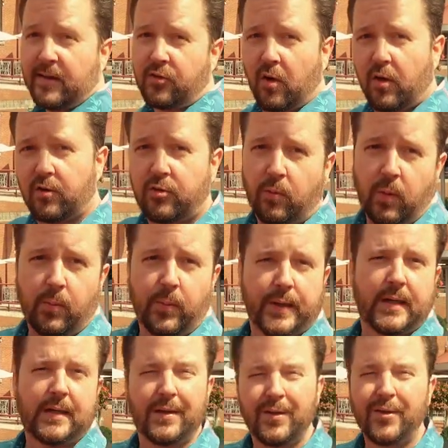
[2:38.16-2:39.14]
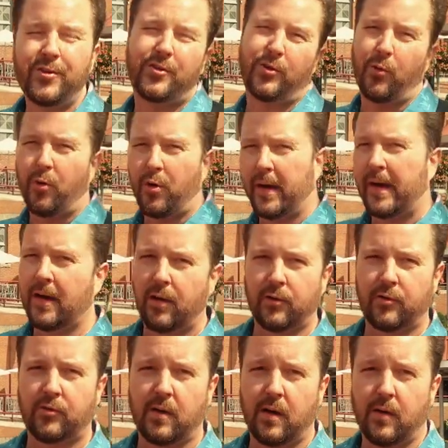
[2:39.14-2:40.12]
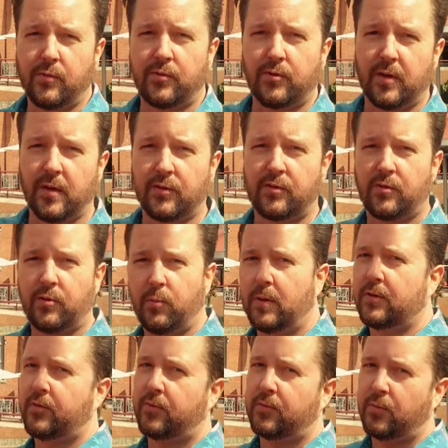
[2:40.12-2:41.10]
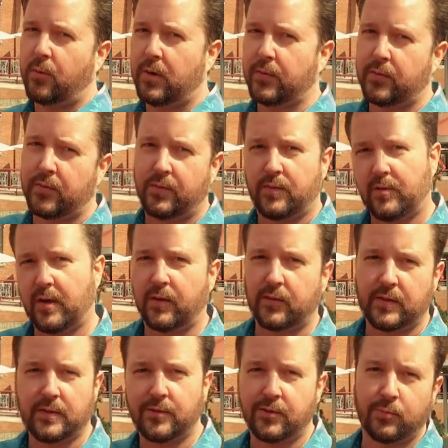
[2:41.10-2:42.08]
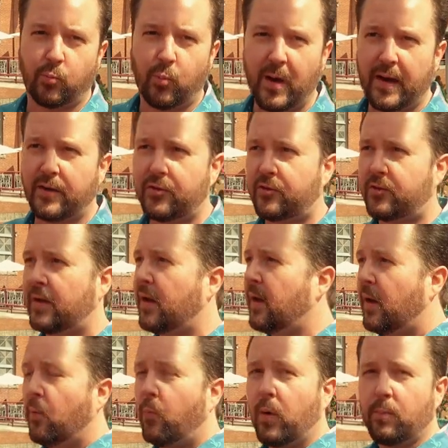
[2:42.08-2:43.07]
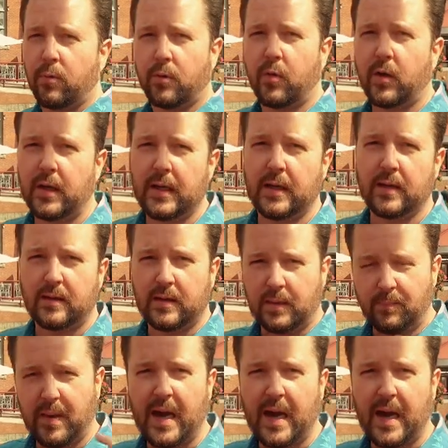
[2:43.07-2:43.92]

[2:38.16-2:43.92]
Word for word: that's also what we're going to use to orient ourselves as to what's north, southeast, and west when we're looking at the